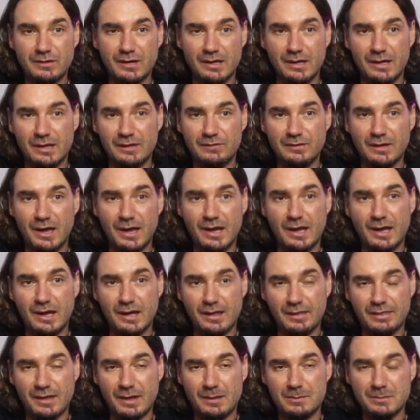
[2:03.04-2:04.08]
if your
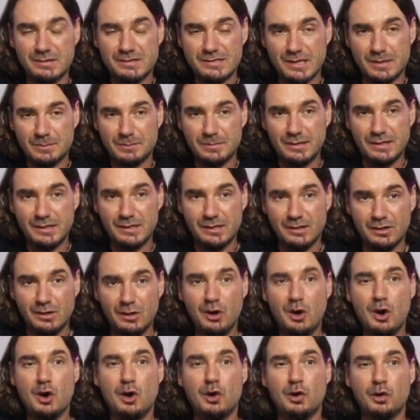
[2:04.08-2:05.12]
thumb is up here,
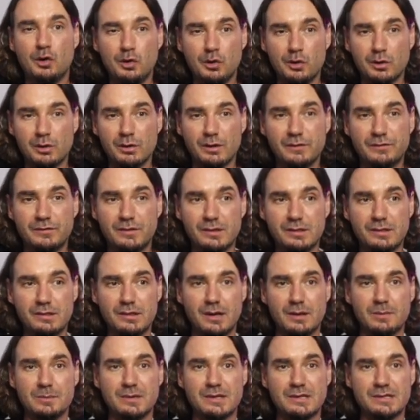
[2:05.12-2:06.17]
or if your
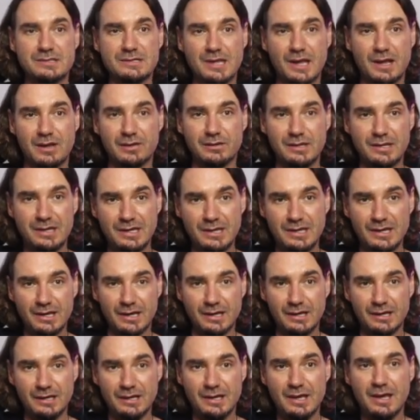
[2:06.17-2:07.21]
thumb is down
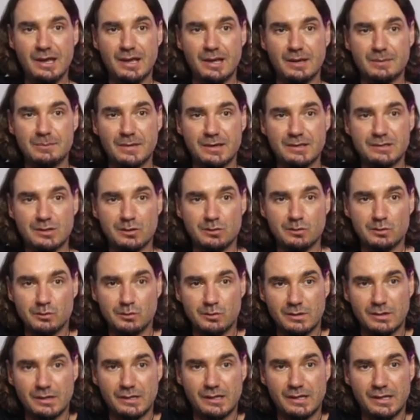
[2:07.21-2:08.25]
here, it makes it
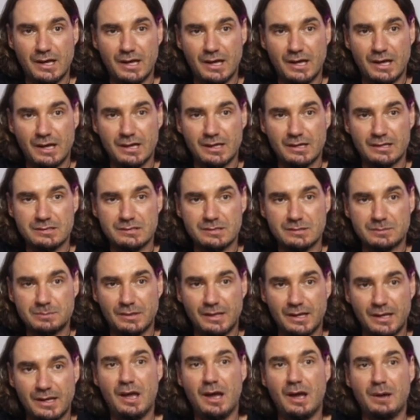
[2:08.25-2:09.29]
really hard to
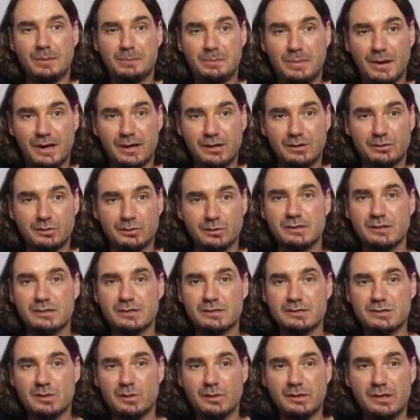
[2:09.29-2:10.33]
play a bar chord.
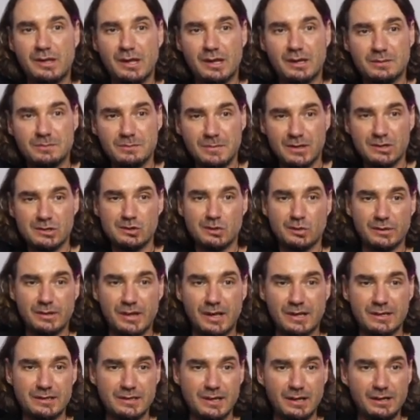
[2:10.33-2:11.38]
So again, make sure
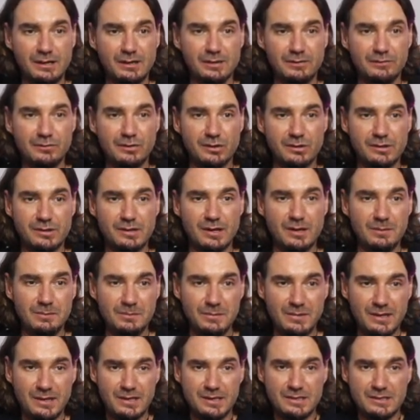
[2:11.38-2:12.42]
that knuckle of your
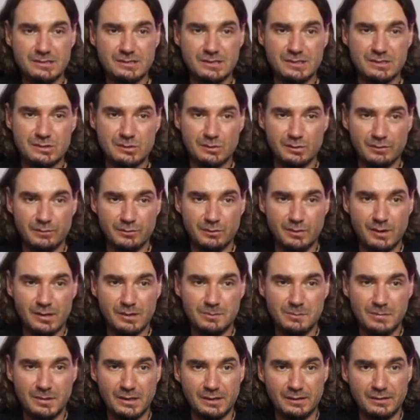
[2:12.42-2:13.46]
thumb is sort of around the
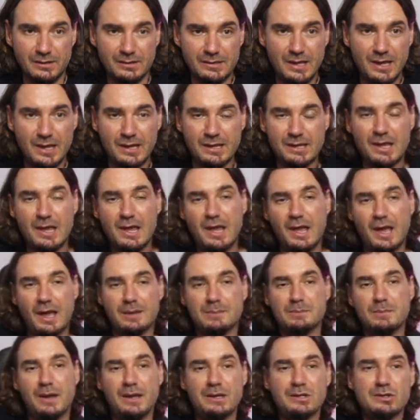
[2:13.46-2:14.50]
middle of the neck,
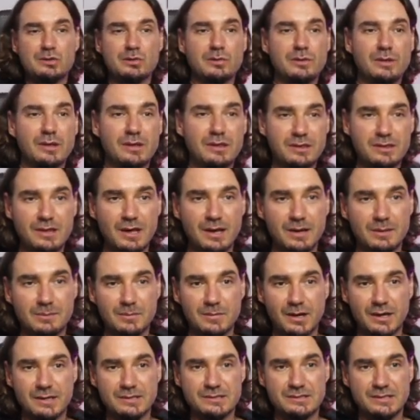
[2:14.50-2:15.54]
and make sure the
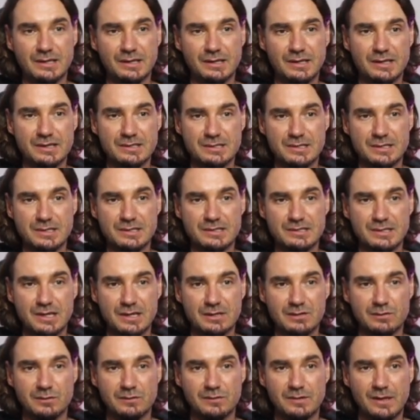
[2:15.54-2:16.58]
thumb ideally is in the
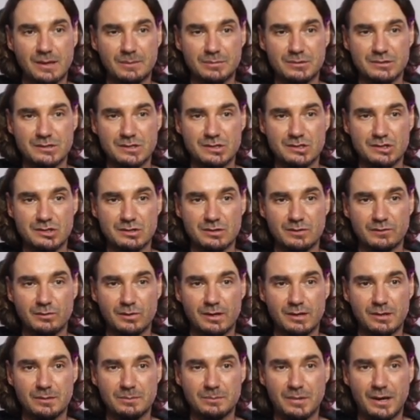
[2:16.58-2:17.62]
center of that position of
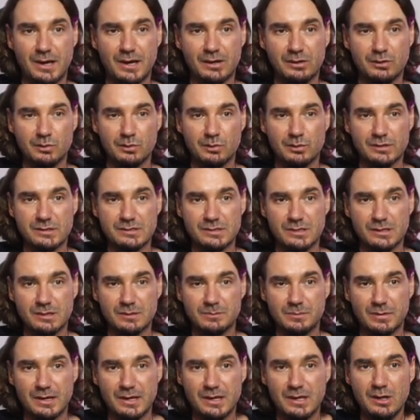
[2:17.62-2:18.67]
where the bar chord is going to
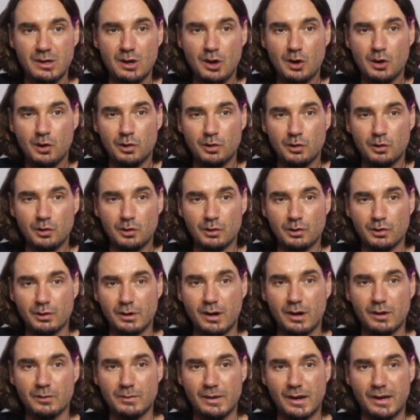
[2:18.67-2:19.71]
be, or
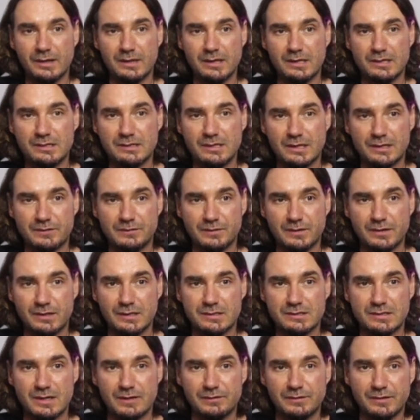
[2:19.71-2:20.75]
around the index finger.
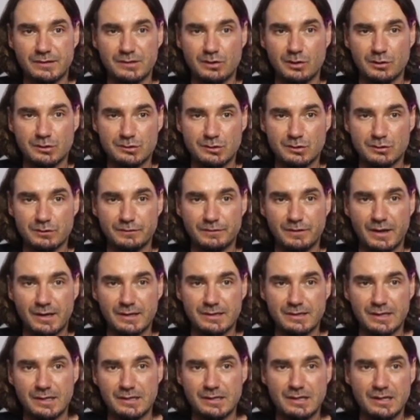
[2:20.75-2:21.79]
Definitely not too far
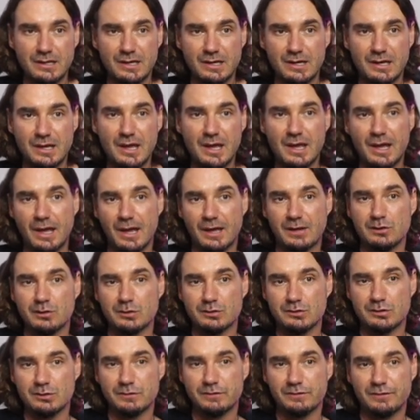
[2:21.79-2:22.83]
down here and not
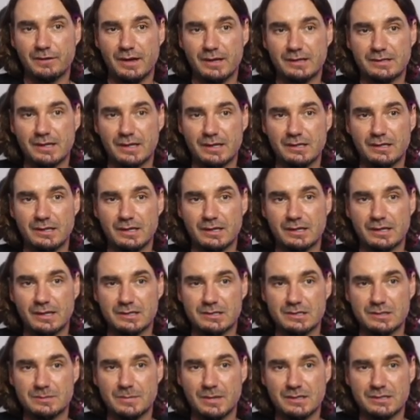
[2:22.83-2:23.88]
too far down here. That
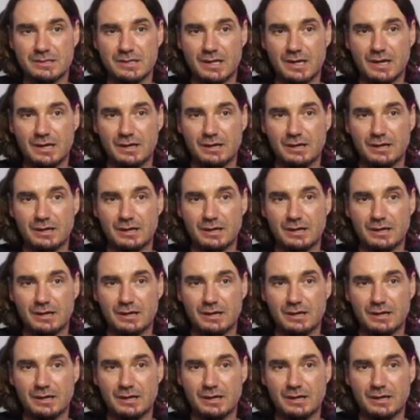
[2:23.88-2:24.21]
just makes it hard.